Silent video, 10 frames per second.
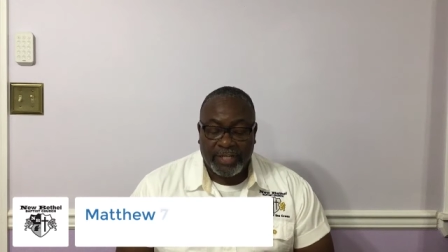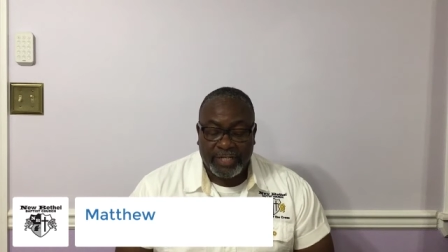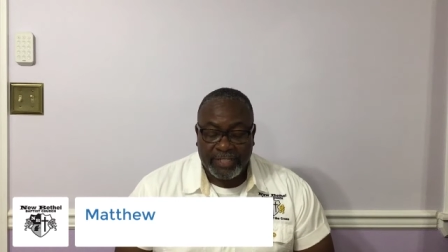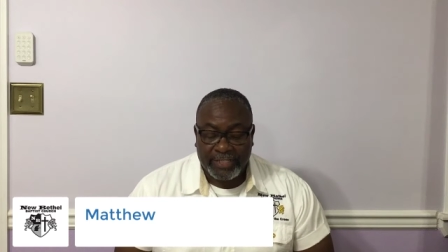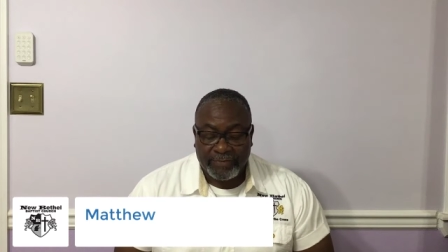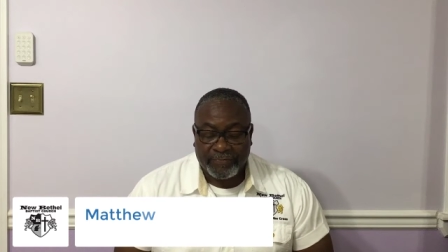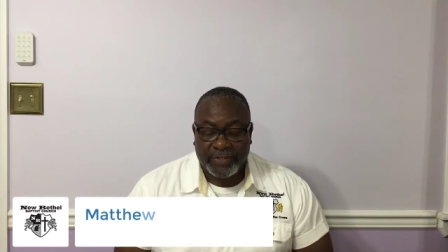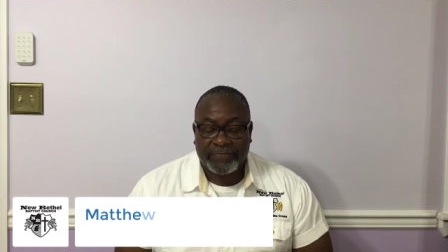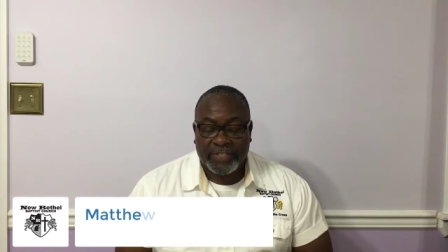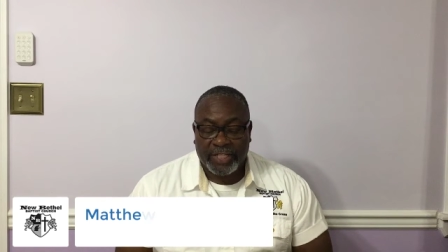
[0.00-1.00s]
6,
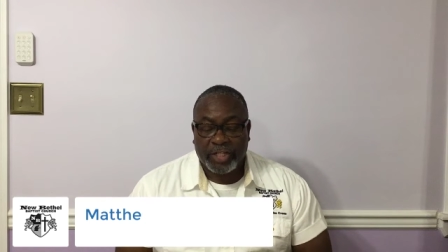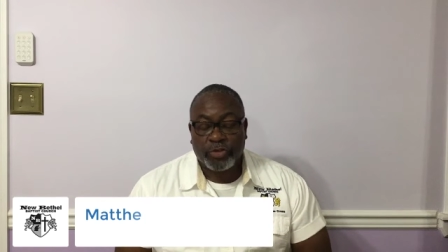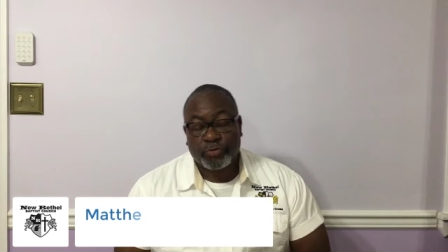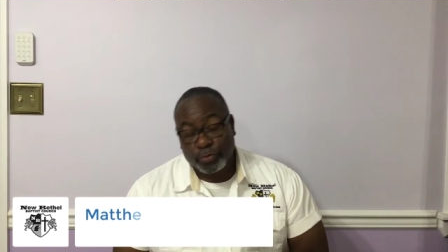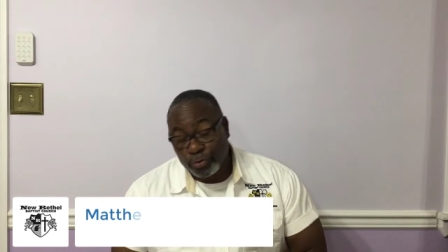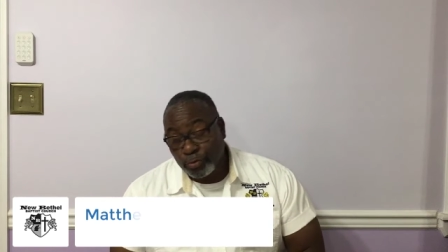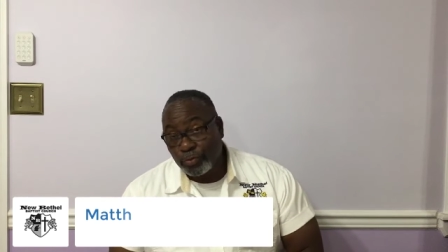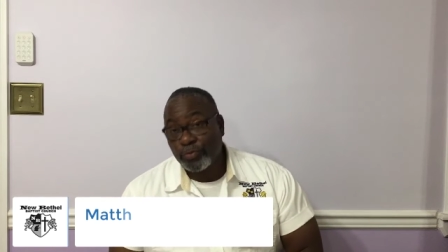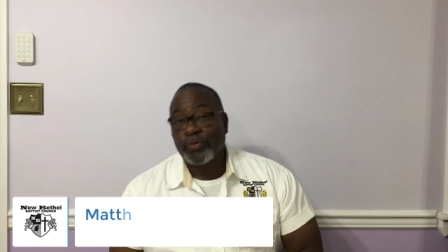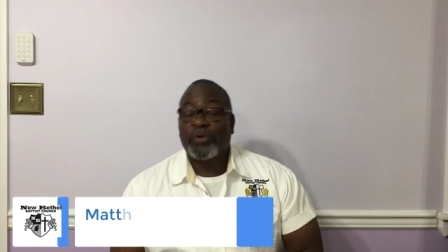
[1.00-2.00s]
15
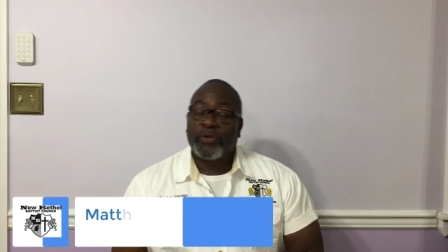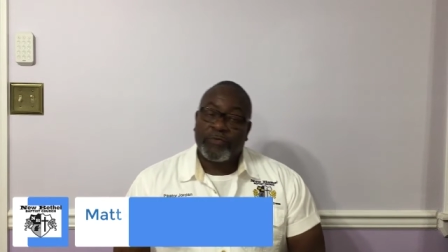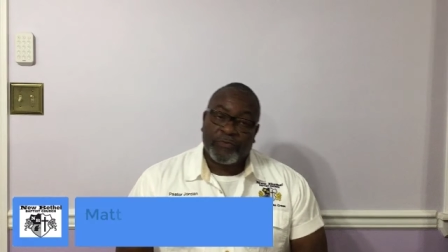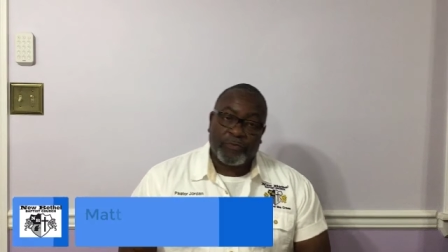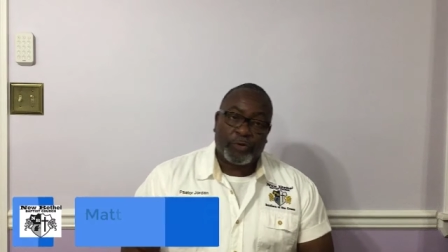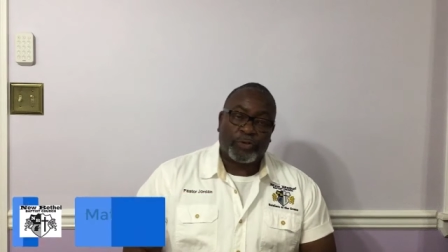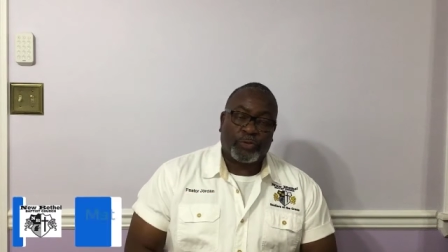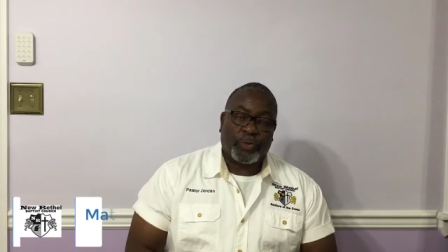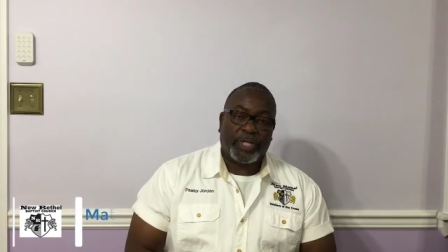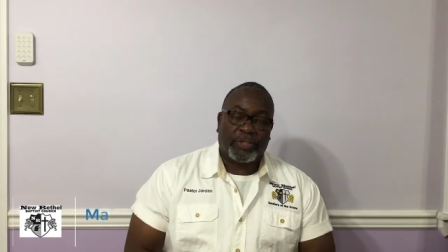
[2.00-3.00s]
through verse
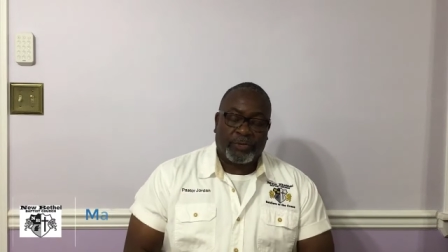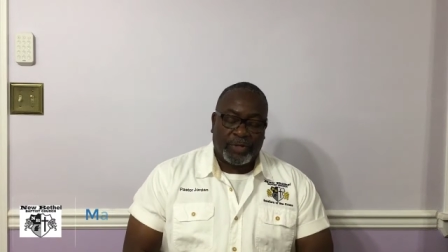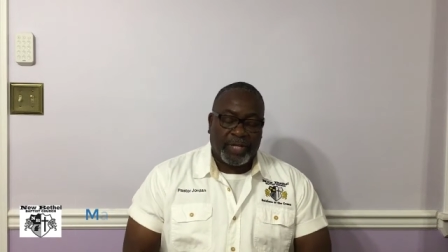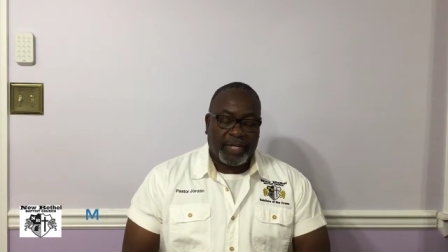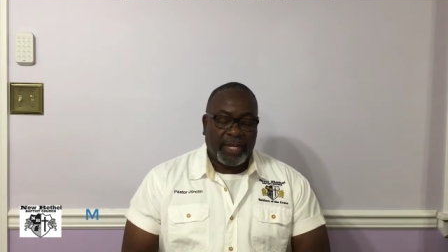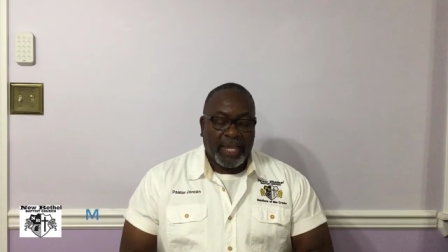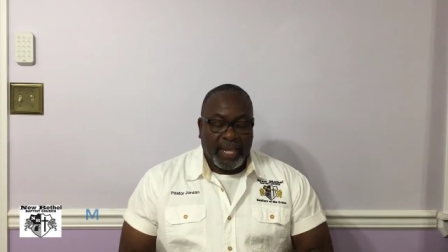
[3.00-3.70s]
23.